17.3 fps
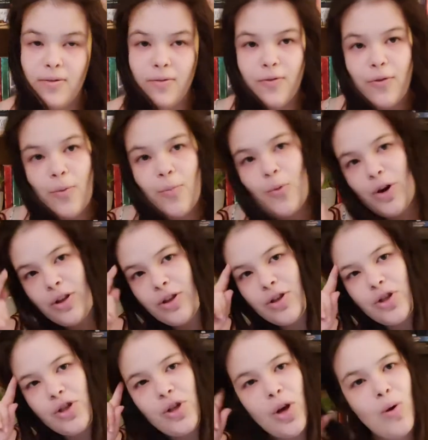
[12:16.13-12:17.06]
from where the
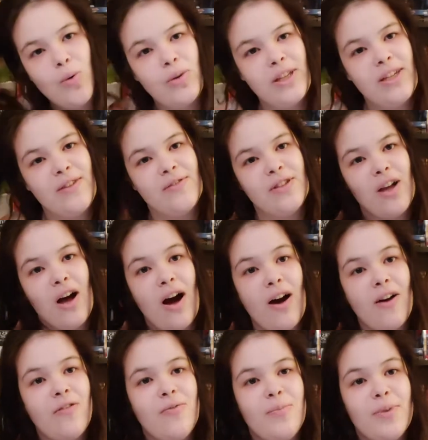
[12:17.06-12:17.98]
show leaves
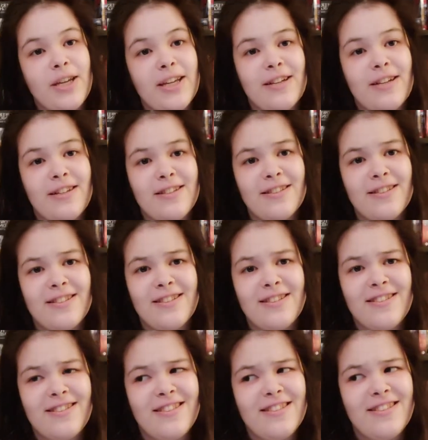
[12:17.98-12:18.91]
off
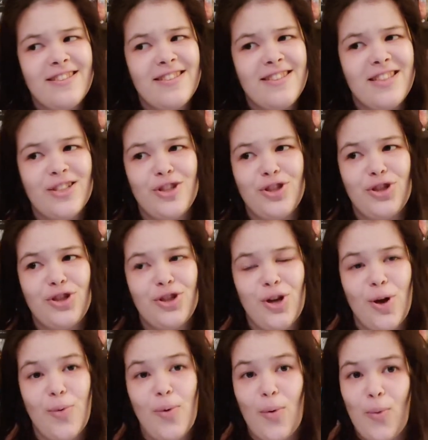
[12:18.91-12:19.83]
because the
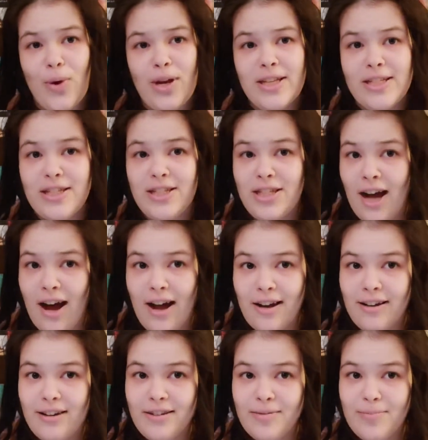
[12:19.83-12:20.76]
show is
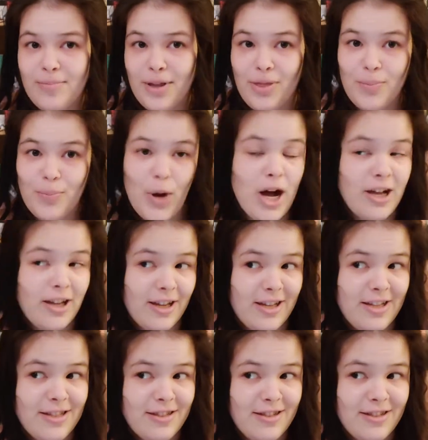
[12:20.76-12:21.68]
done, but the manga
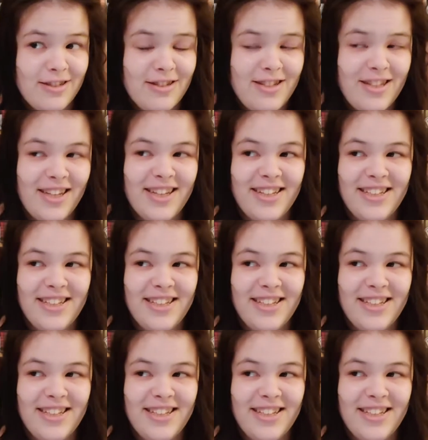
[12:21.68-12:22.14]
isn't.